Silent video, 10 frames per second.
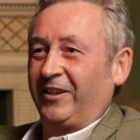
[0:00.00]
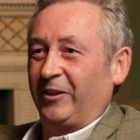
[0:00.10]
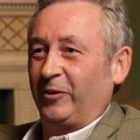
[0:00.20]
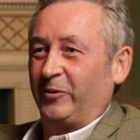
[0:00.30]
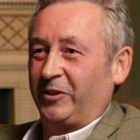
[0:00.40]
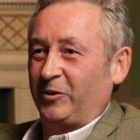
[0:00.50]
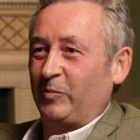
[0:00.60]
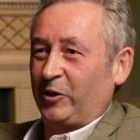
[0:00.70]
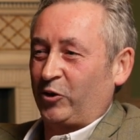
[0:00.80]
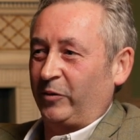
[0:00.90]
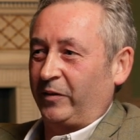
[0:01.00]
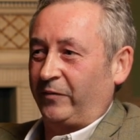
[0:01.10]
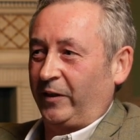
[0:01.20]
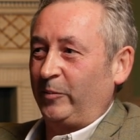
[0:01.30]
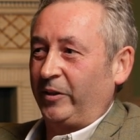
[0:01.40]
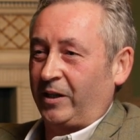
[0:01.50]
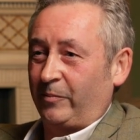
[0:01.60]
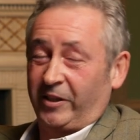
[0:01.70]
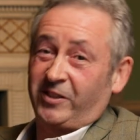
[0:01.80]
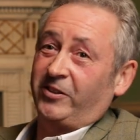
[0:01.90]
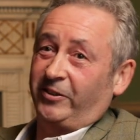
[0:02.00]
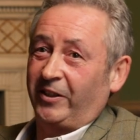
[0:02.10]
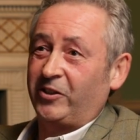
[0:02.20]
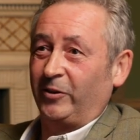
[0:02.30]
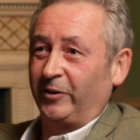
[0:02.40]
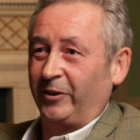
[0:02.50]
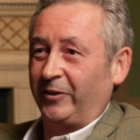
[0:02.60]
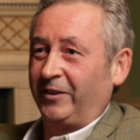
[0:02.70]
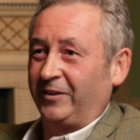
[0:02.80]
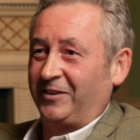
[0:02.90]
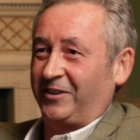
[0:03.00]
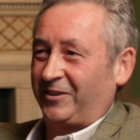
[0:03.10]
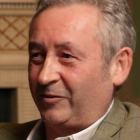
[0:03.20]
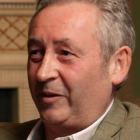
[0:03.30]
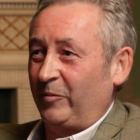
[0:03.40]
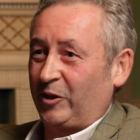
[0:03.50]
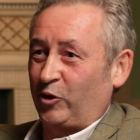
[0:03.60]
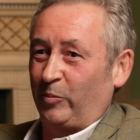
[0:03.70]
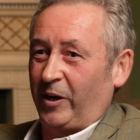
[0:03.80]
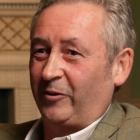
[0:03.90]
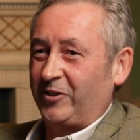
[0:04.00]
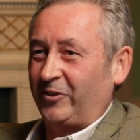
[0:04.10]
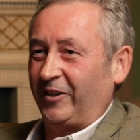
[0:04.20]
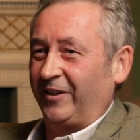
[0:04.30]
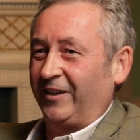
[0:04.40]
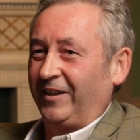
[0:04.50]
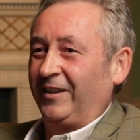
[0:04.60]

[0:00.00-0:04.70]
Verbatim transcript: You know, He says, make sure you've got film on the camera. I says, they're digital now. he says, right, make sure the batteries are in it.